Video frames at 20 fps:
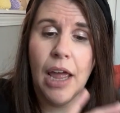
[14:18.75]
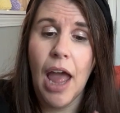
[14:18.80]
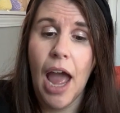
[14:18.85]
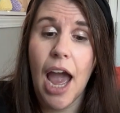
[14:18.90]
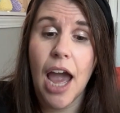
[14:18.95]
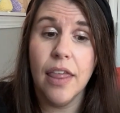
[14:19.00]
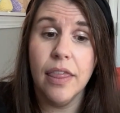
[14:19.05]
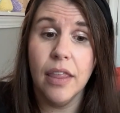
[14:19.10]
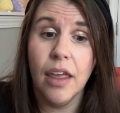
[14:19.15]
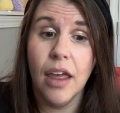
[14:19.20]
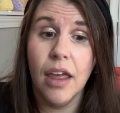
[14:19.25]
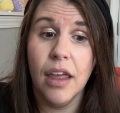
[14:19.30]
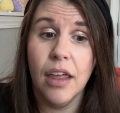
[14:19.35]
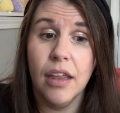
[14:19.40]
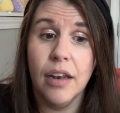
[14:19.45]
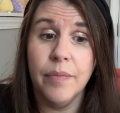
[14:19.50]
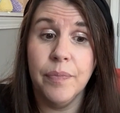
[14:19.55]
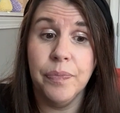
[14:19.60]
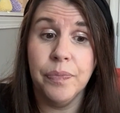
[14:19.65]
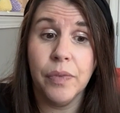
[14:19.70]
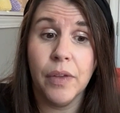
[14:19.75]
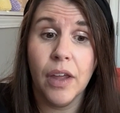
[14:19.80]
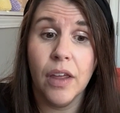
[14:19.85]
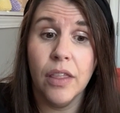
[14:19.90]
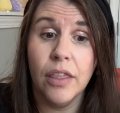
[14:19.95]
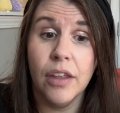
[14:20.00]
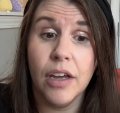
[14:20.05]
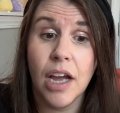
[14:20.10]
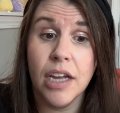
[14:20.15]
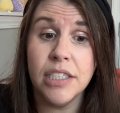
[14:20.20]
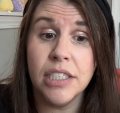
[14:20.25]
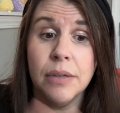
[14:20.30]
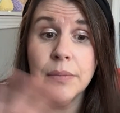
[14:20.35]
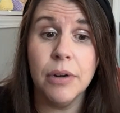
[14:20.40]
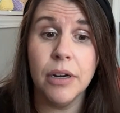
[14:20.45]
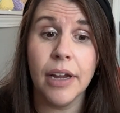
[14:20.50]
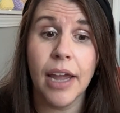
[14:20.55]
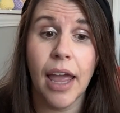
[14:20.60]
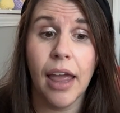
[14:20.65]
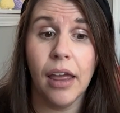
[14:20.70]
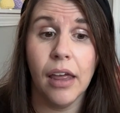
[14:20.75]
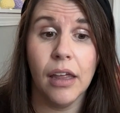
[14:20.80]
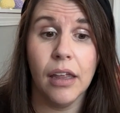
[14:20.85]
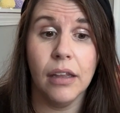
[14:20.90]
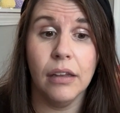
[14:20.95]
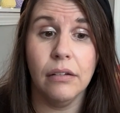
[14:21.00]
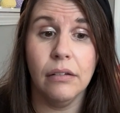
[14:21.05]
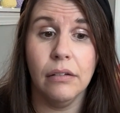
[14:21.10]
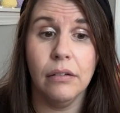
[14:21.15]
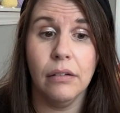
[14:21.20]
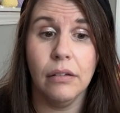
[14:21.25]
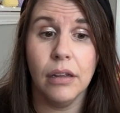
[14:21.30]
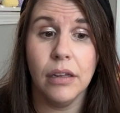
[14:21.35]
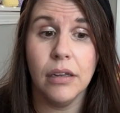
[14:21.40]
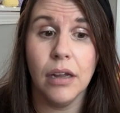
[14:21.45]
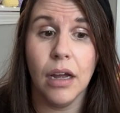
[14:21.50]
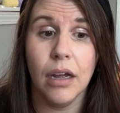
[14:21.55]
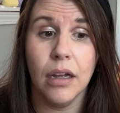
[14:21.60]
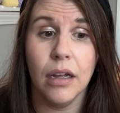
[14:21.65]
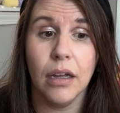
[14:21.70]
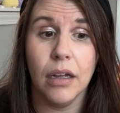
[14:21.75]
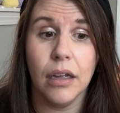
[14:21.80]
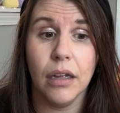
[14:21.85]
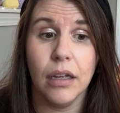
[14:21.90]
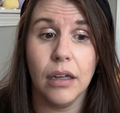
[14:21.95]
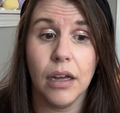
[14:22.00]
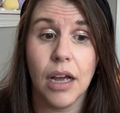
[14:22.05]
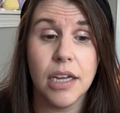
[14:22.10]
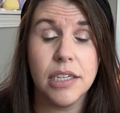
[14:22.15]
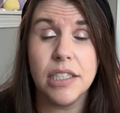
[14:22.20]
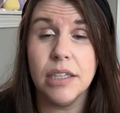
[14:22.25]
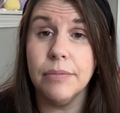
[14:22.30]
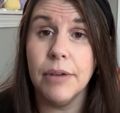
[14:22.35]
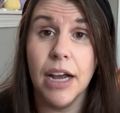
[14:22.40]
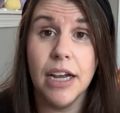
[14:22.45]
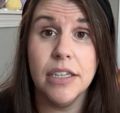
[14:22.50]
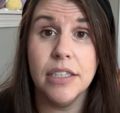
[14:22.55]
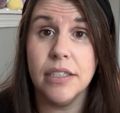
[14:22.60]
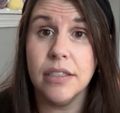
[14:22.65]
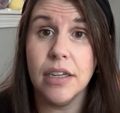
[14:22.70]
and then the customer can customize,